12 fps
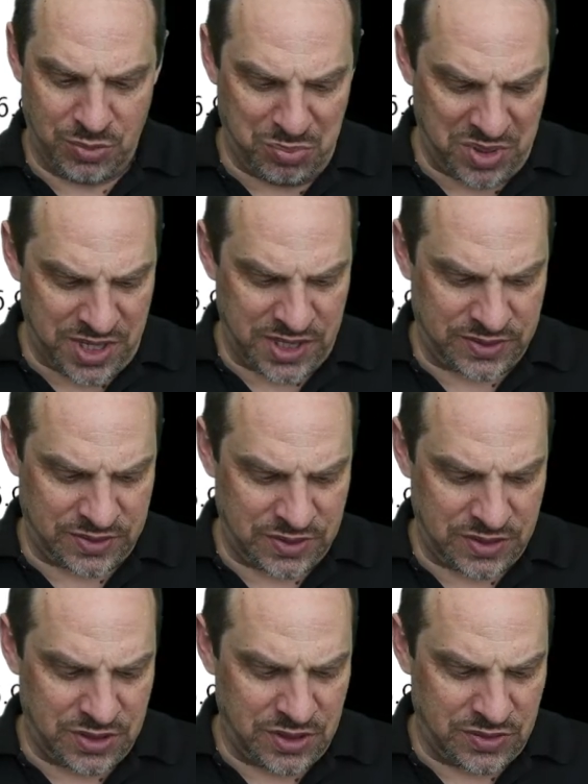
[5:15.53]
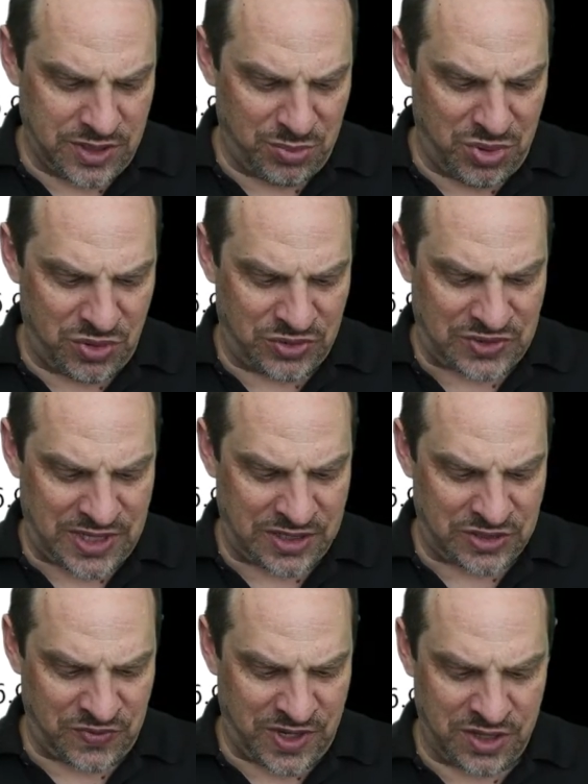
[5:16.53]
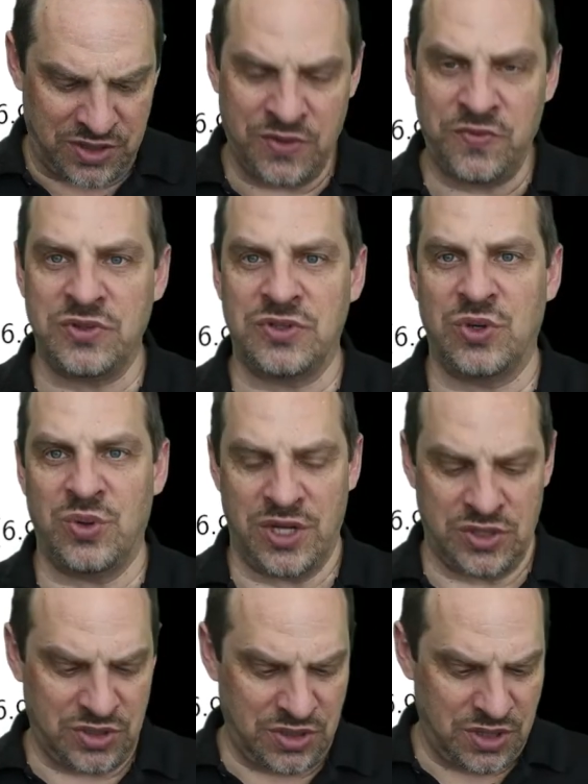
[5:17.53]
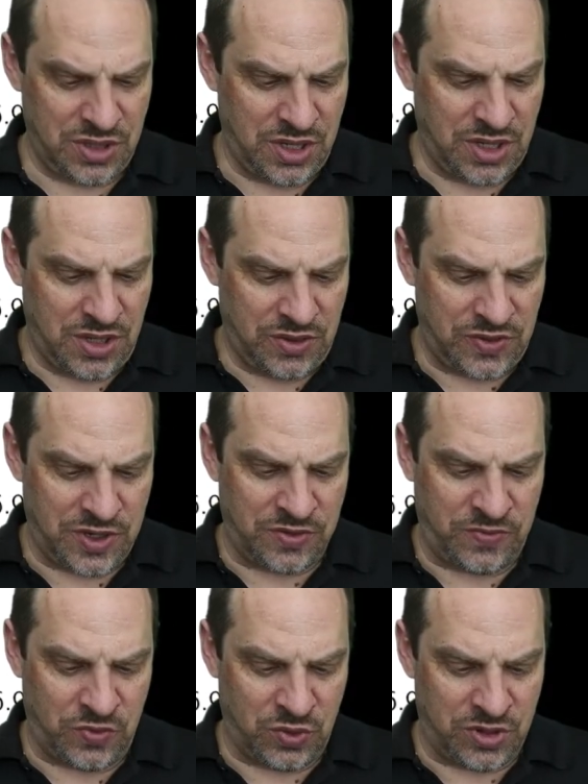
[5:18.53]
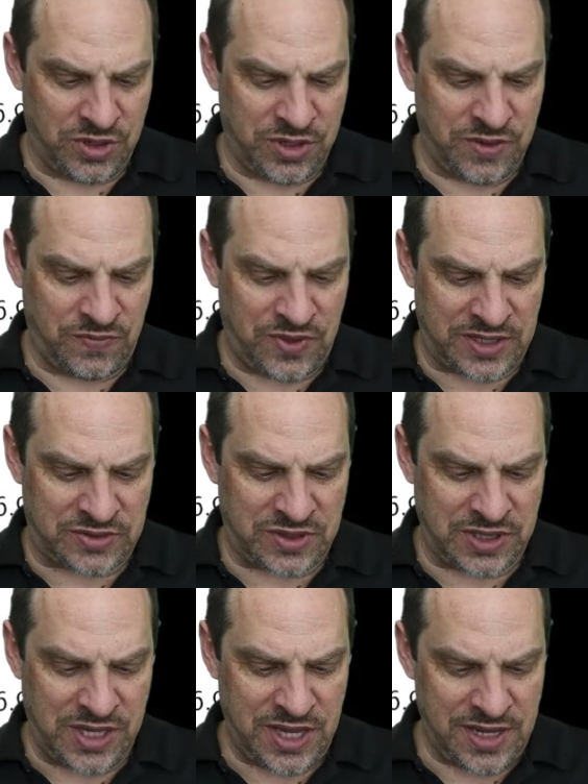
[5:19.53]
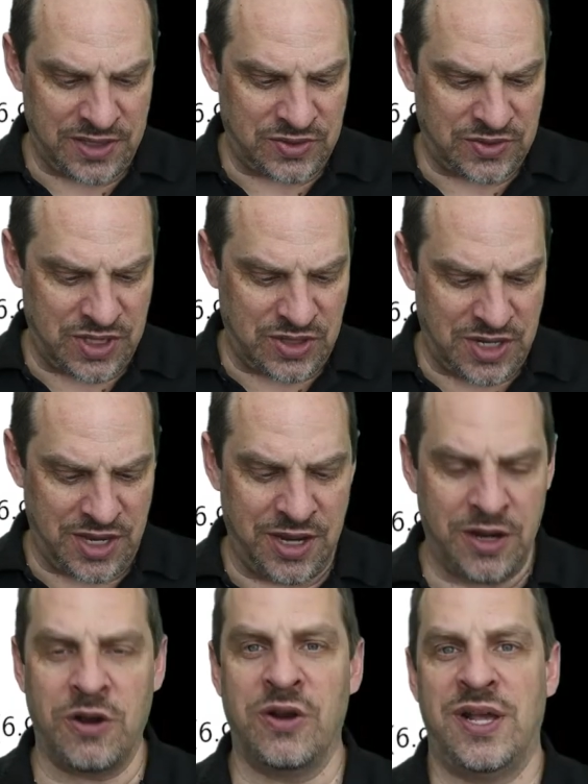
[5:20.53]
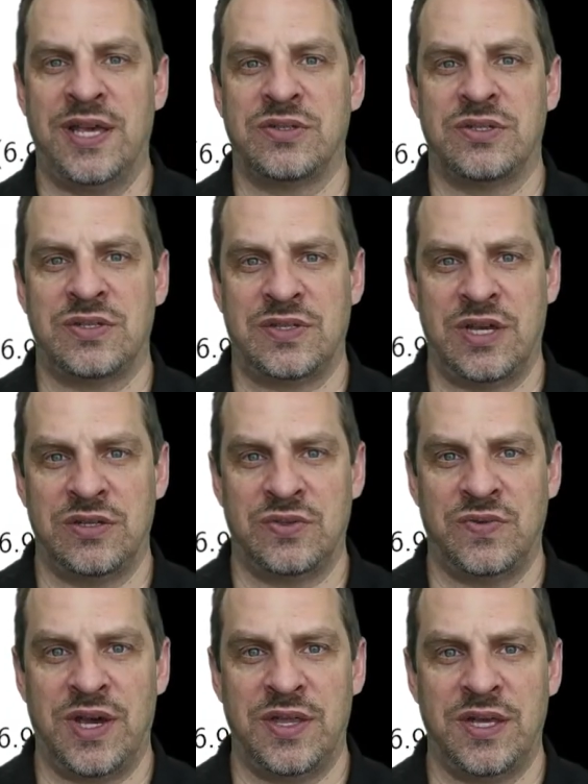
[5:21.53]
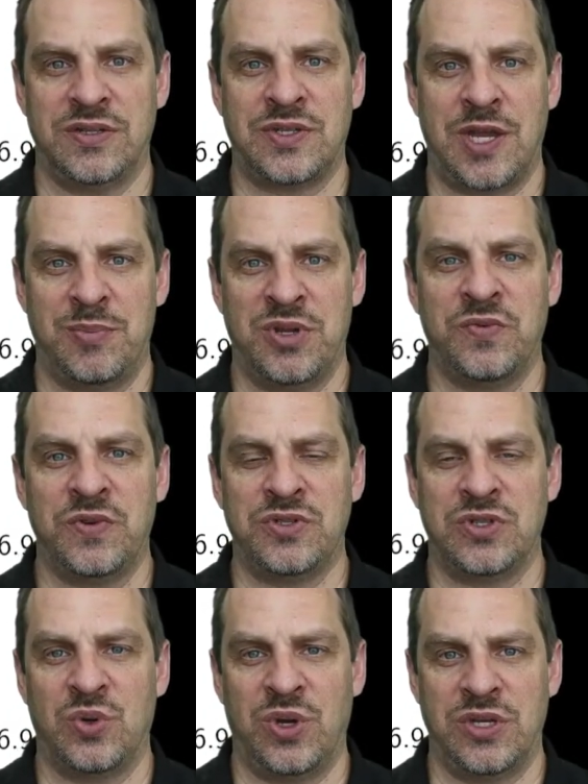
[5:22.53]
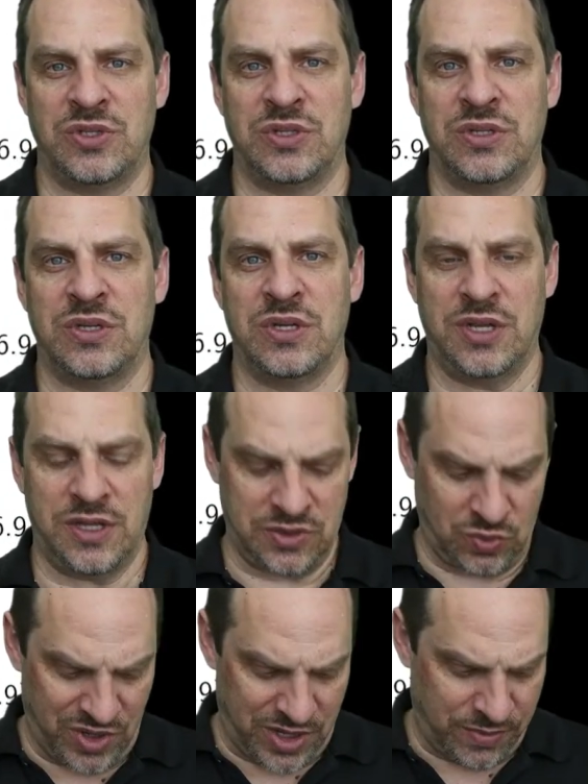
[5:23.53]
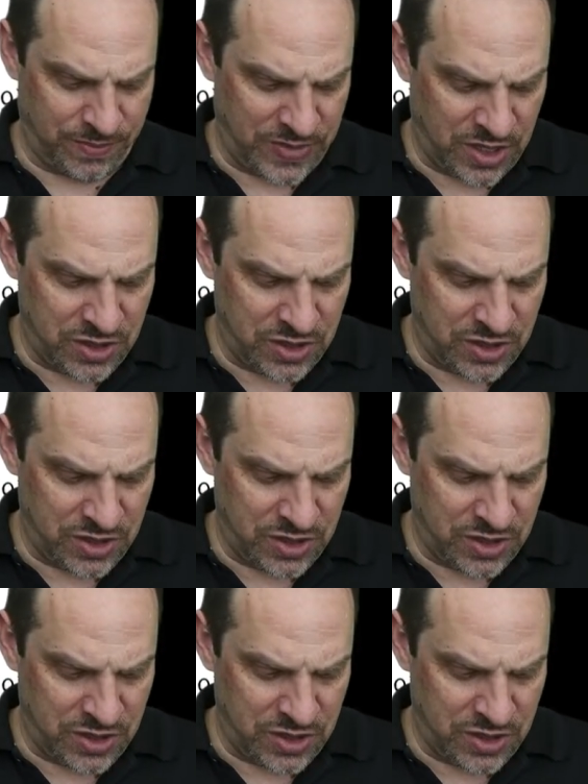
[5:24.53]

but they both satisfy the difference equation. Therefore, if that's the case, then the error has to satisfy that same difference equation as well.